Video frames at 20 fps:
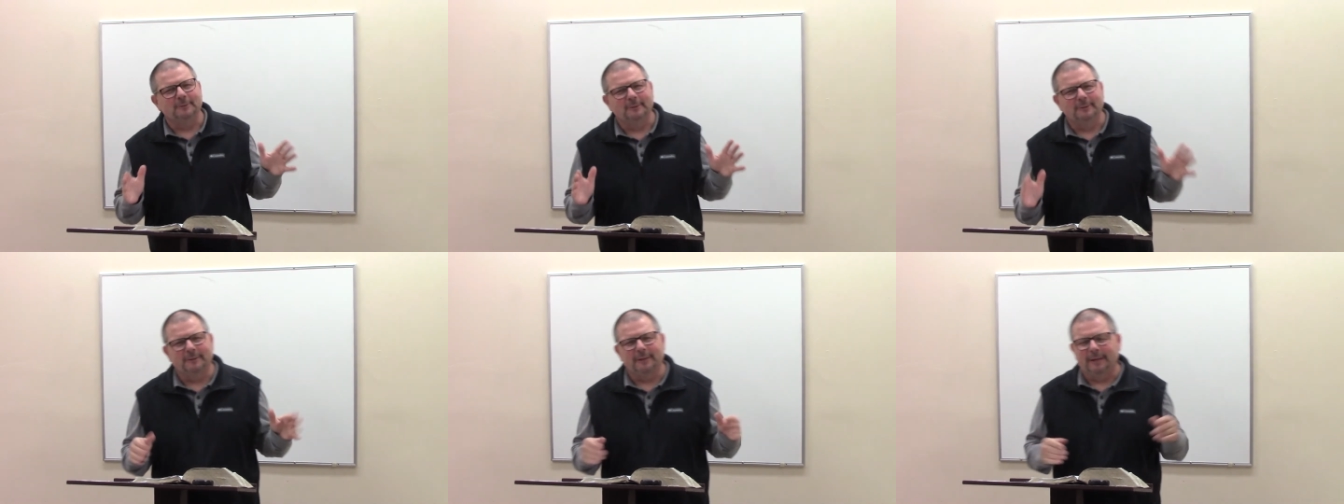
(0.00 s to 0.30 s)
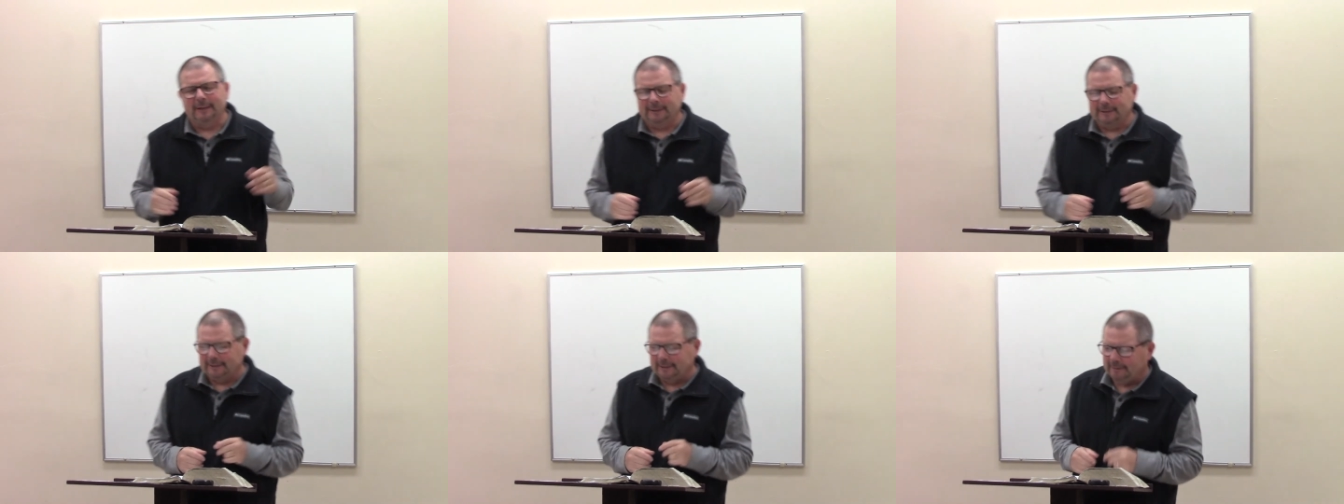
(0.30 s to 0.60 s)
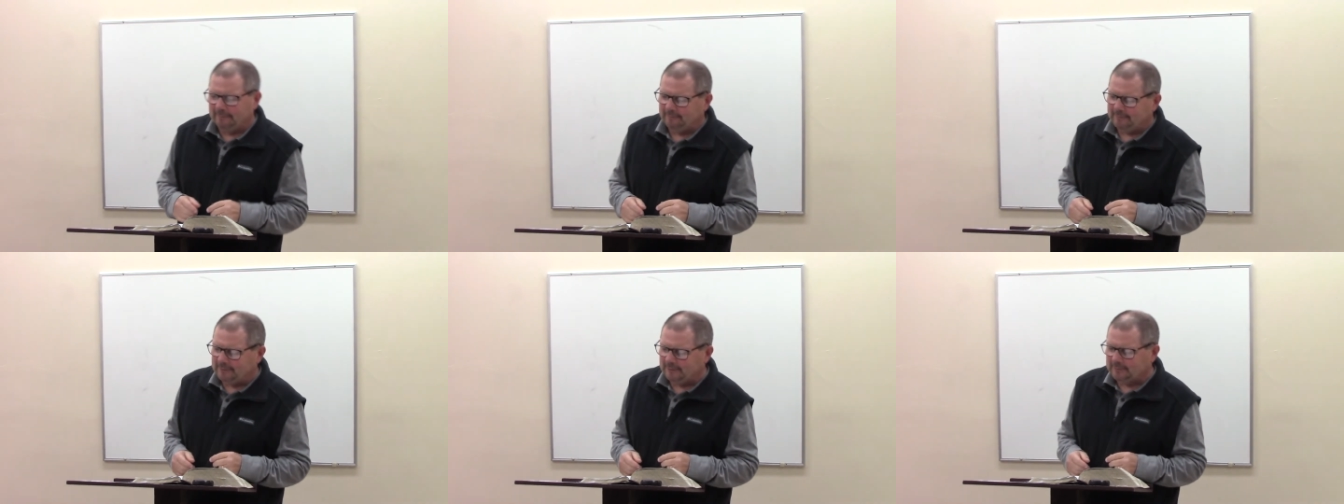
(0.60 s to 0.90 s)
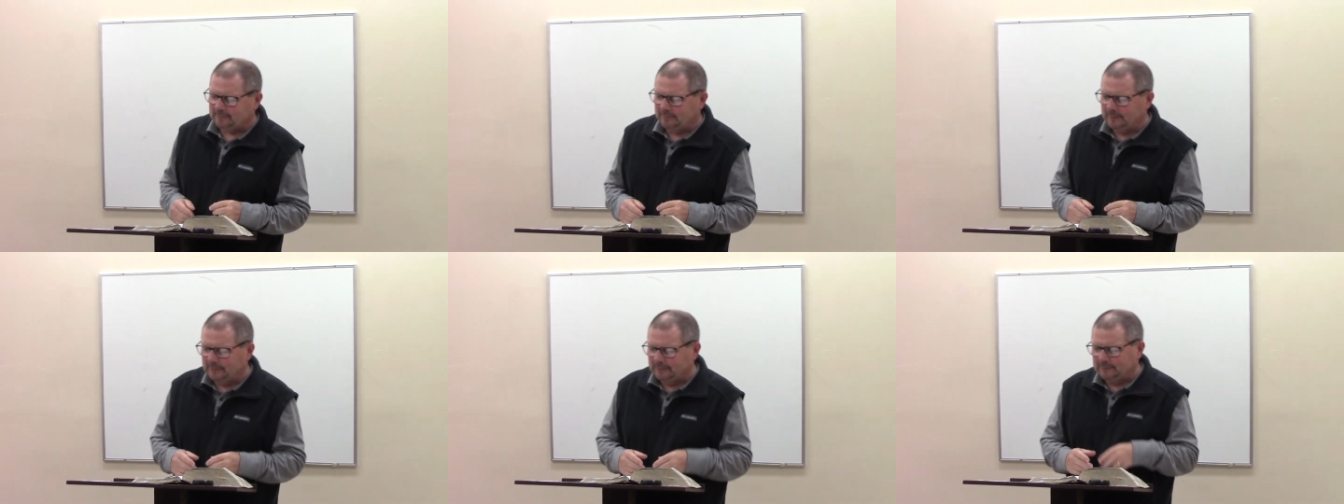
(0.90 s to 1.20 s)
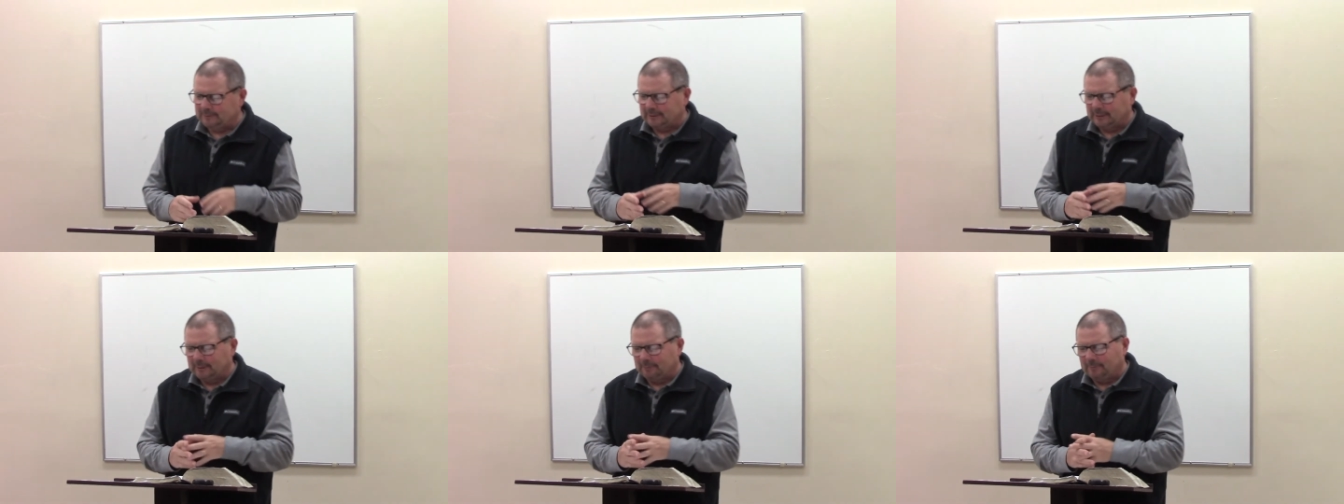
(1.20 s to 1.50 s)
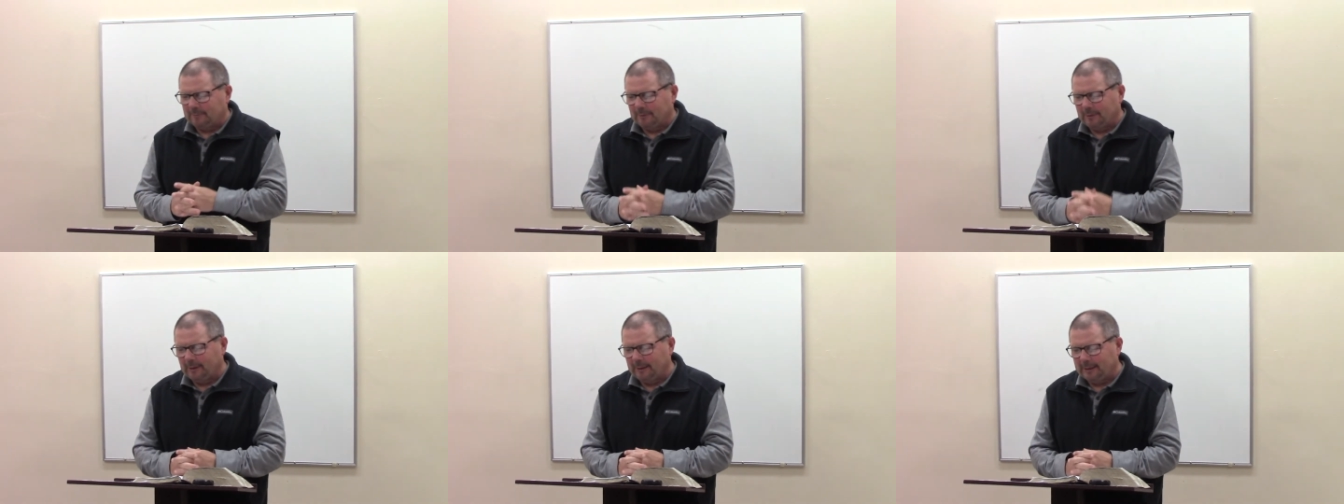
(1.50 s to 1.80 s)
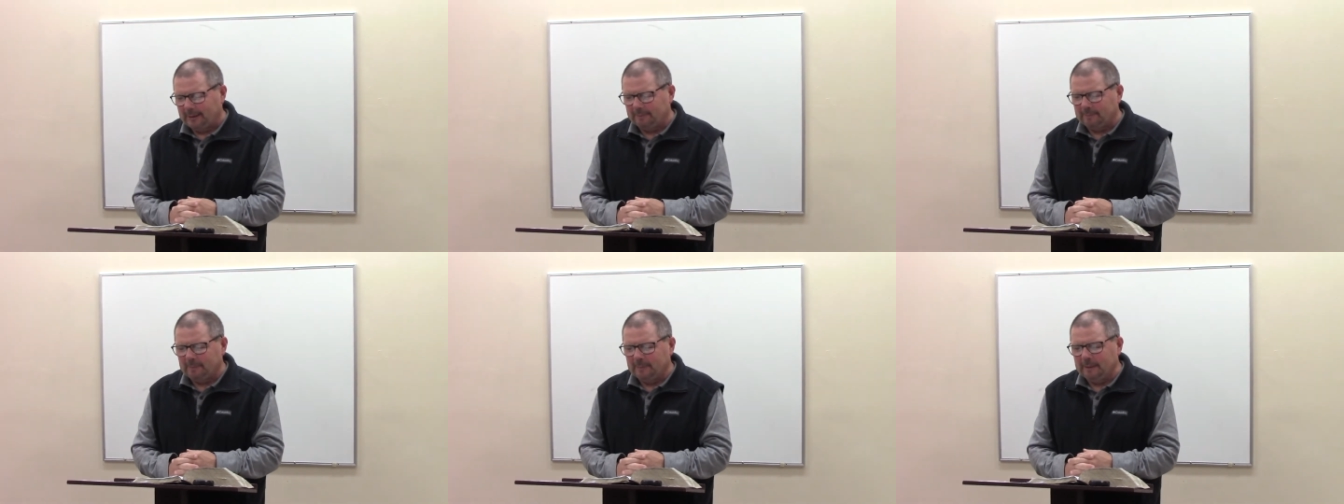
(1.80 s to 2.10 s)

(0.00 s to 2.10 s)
to think that I'm just built to complain.